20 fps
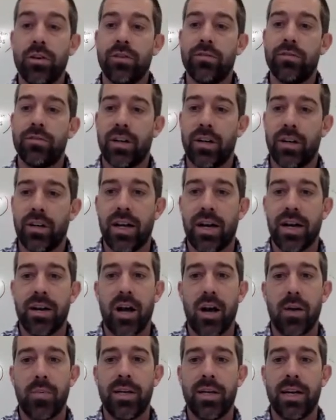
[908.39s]
and figuring out
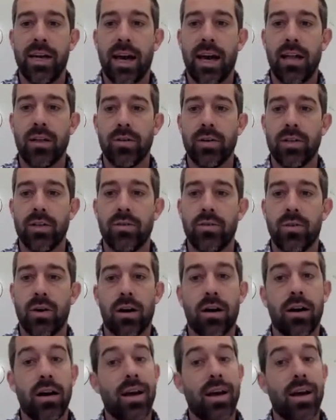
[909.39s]
how many calories you are